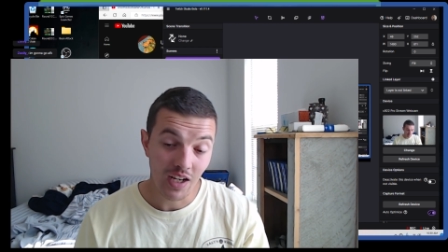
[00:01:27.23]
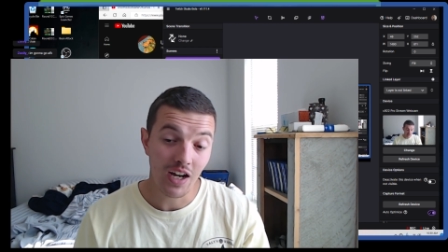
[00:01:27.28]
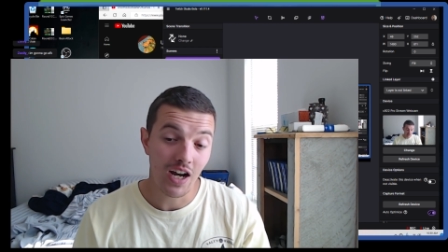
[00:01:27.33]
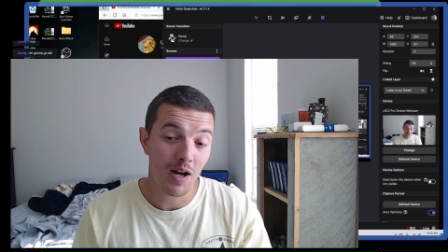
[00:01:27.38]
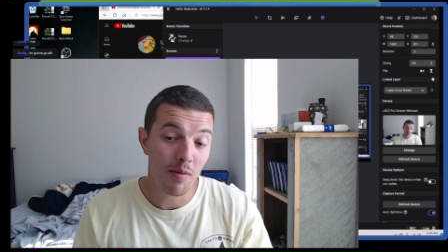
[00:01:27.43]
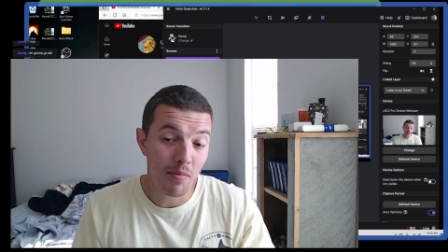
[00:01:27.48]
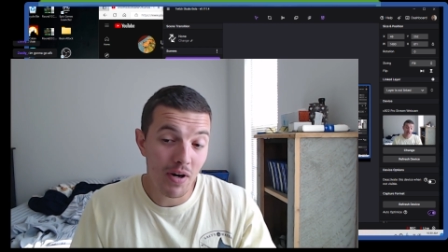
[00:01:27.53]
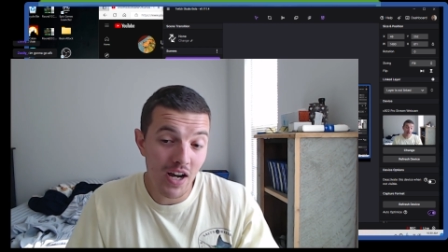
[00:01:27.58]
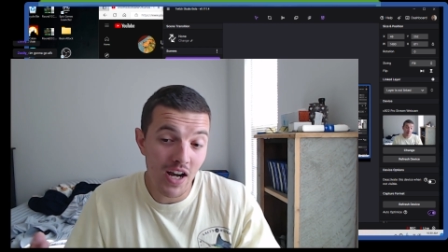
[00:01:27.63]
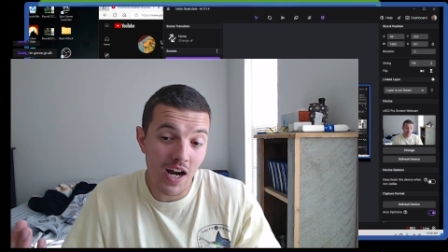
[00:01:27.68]

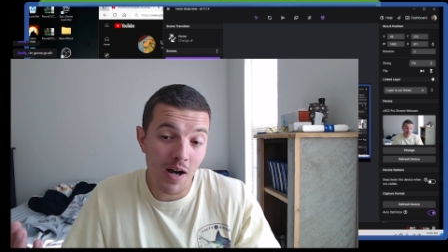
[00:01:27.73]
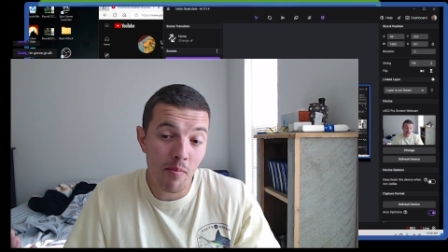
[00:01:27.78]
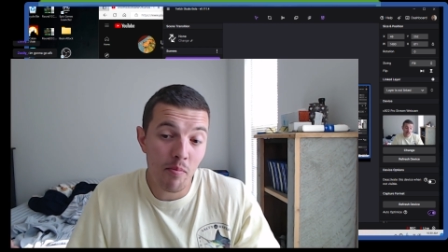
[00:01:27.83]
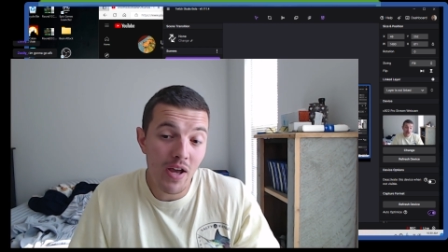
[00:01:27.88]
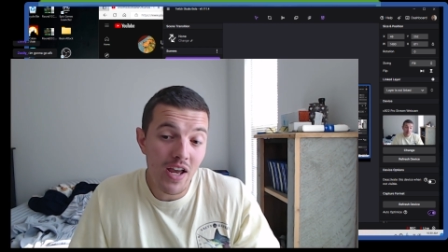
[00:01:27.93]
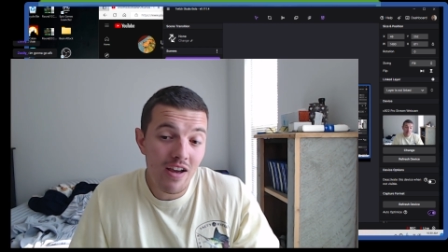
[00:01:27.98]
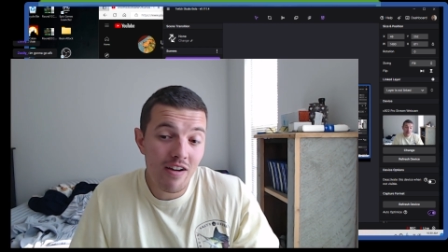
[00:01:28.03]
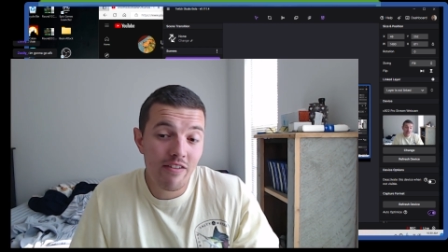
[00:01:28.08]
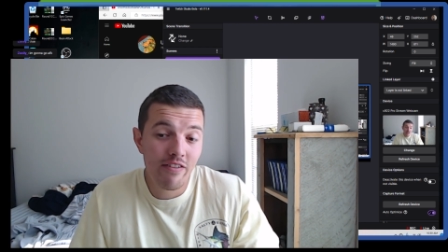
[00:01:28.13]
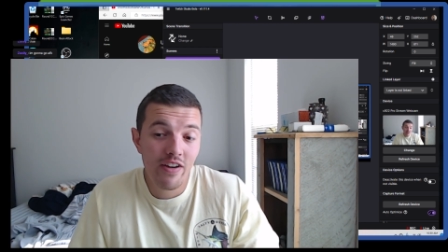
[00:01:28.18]
I might I
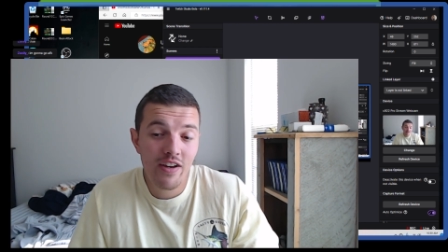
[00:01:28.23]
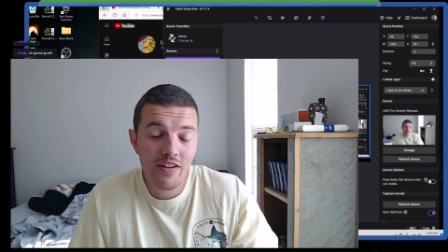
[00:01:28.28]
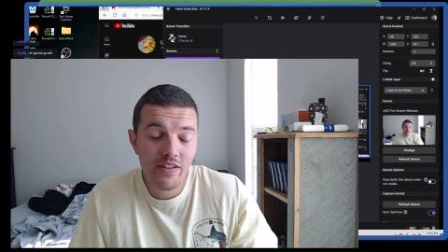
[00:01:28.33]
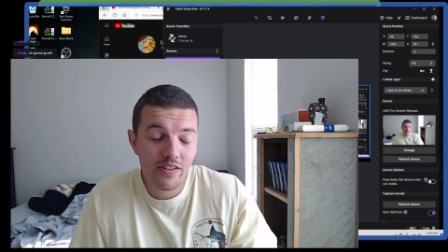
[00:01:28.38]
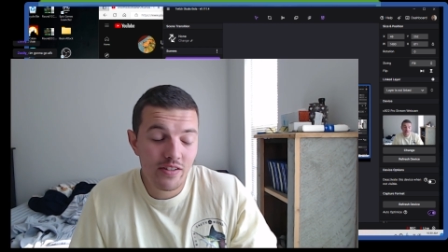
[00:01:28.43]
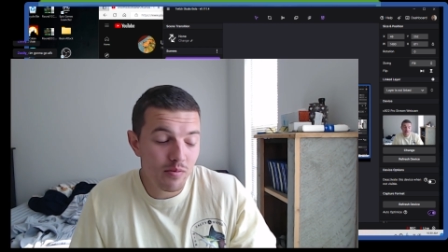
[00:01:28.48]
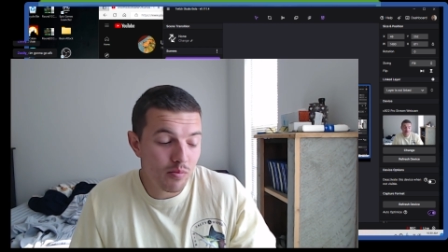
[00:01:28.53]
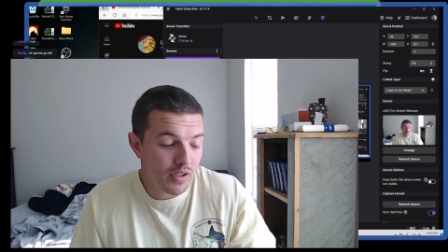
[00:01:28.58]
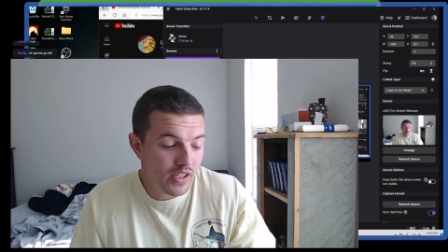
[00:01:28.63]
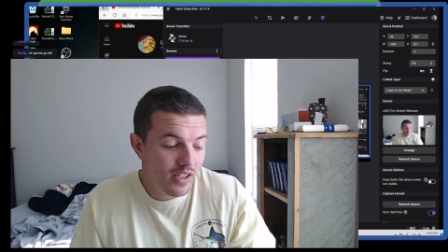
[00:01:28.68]
may have hid
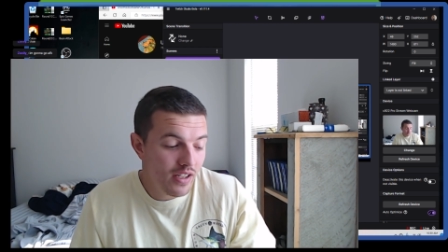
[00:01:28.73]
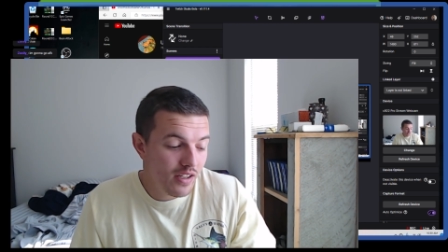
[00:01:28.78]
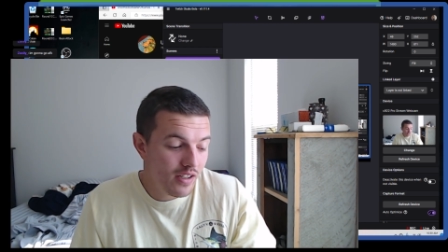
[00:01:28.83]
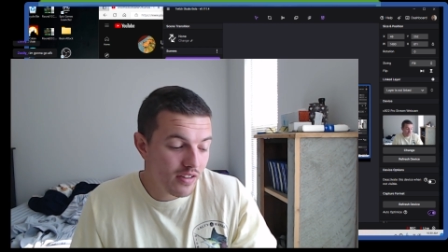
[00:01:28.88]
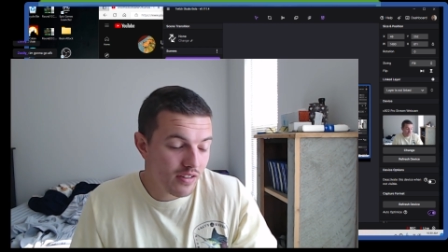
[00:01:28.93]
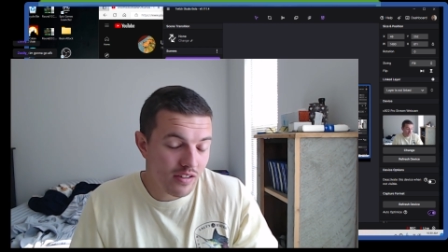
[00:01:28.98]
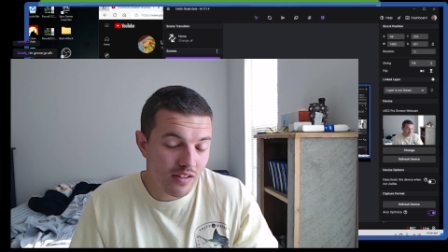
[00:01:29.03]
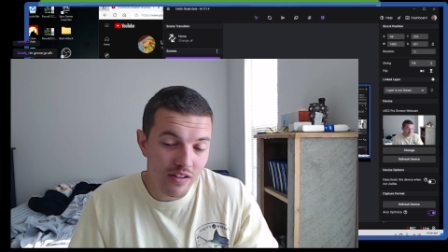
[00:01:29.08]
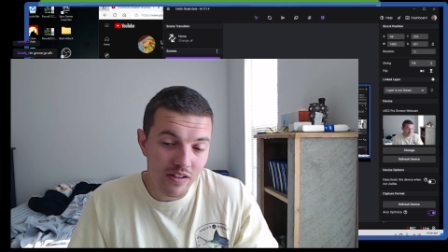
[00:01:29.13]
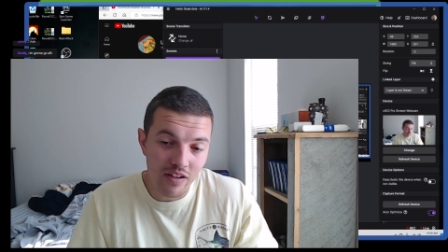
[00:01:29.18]
some
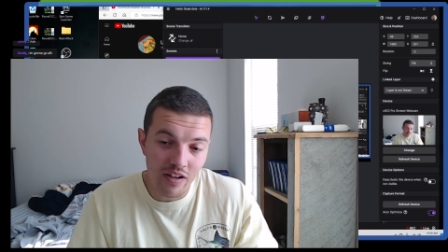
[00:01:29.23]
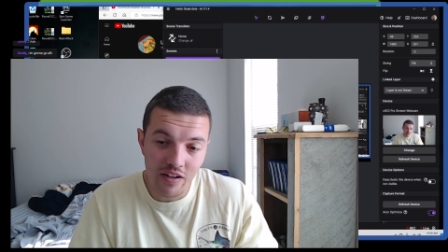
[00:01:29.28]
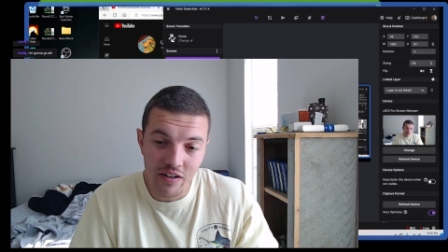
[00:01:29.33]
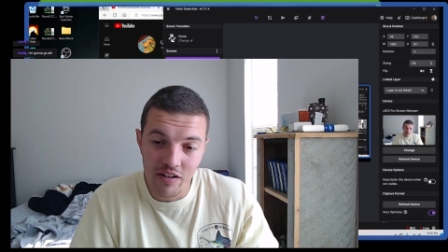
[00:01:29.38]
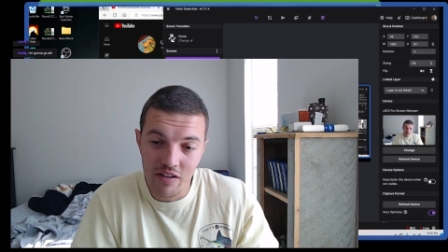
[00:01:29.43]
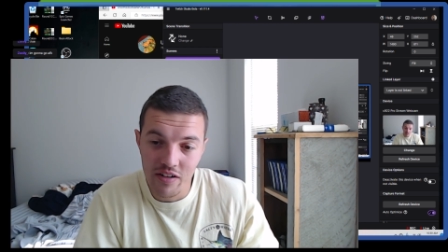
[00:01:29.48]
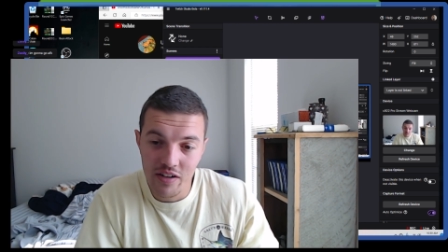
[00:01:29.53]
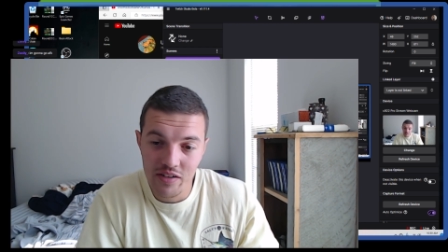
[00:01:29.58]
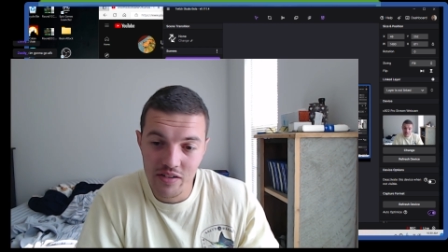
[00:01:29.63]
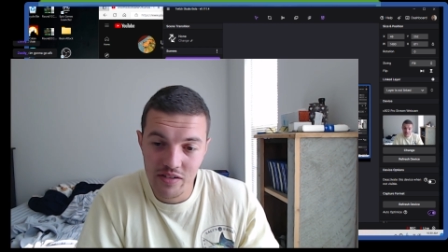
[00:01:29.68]
keys under,
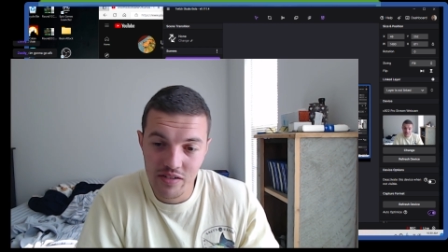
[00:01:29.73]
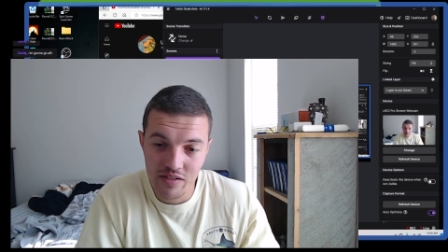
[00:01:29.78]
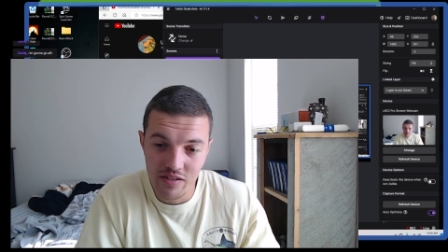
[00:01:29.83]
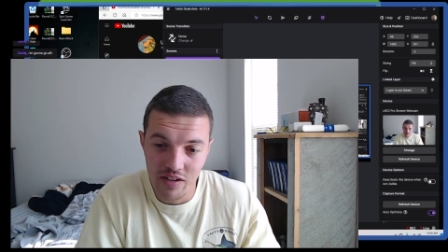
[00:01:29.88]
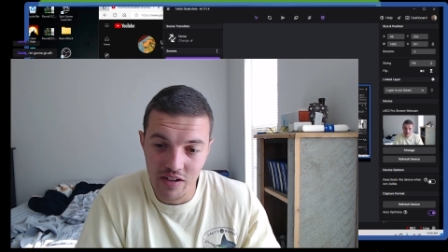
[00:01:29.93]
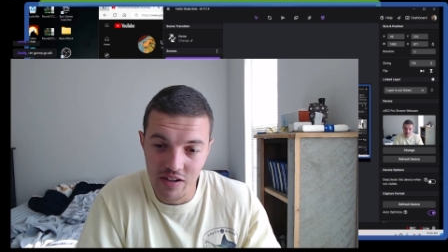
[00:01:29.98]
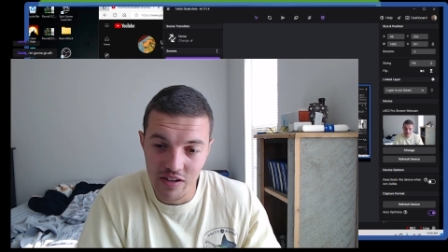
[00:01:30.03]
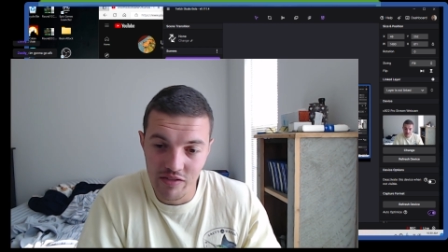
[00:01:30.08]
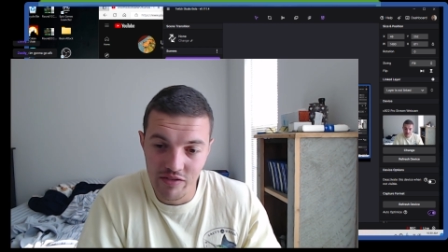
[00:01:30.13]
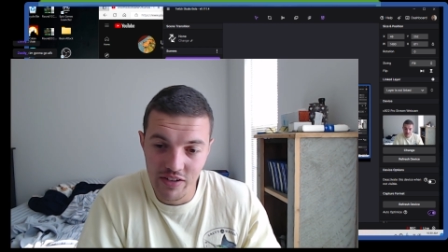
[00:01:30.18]
underneath
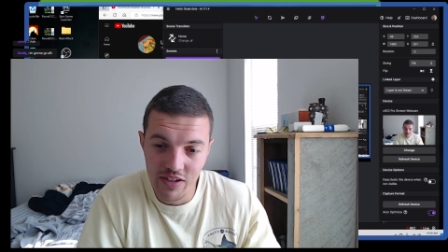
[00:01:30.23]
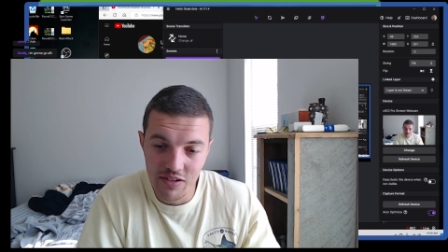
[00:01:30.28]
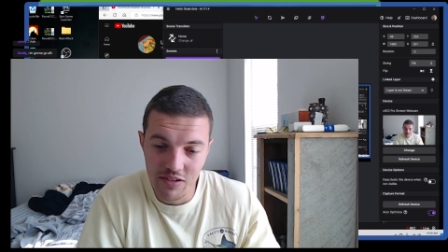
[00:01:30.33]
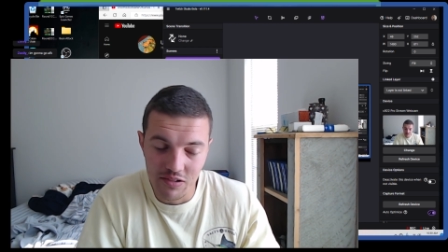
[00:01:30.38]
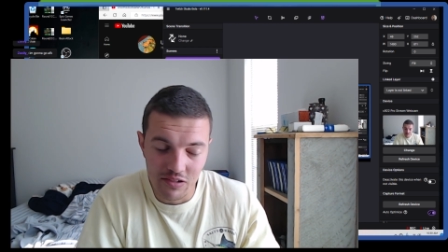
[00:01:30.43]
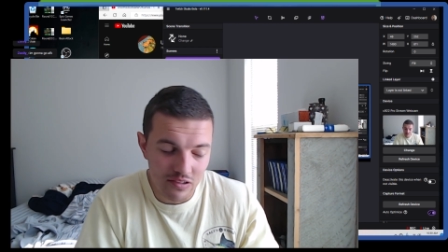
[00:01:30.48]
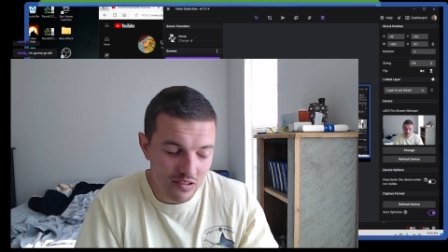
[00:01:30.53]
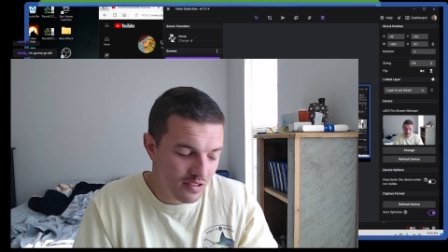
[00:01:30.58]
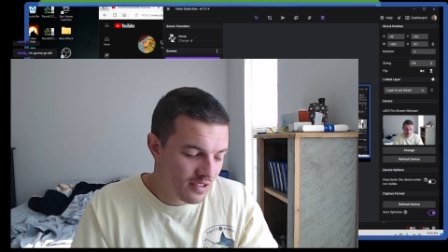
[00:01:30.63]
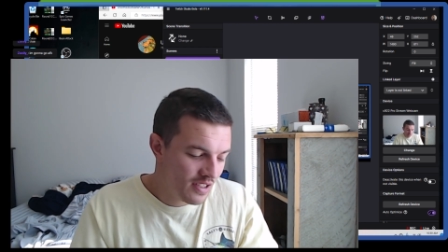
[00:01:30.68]
a uh,
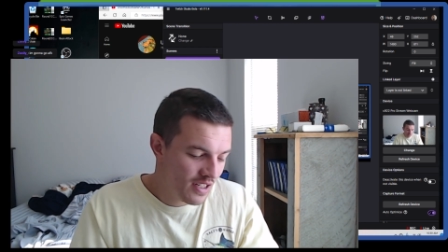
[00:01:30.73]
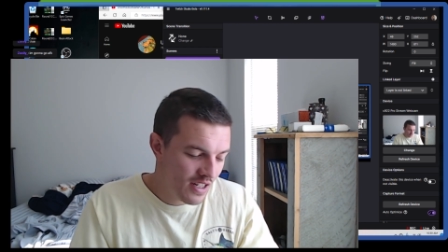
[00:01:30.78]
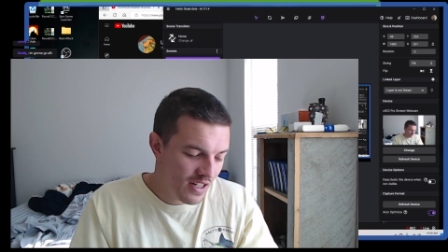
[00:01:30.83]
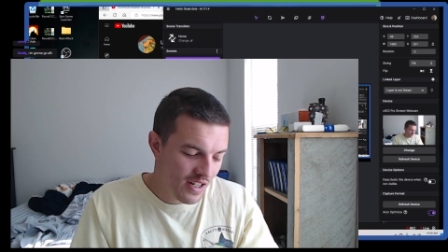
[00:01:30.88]
vehicle